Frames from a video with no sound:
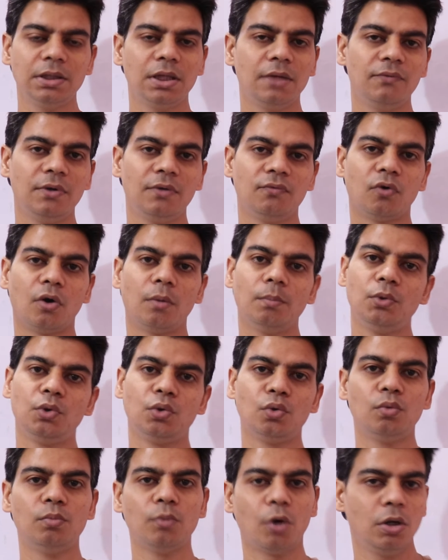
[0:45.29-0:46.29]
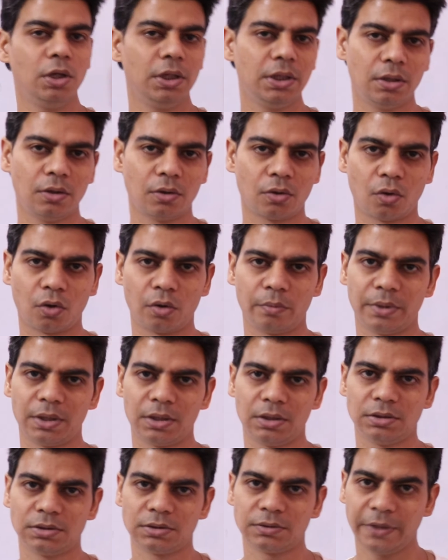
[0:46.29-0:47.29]
they will form two molecular
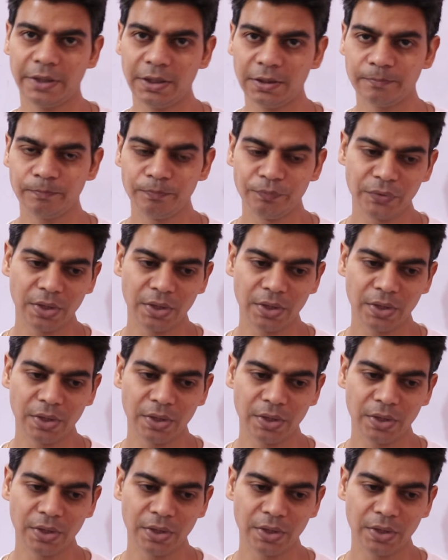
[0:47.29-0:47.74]
orbitals, right?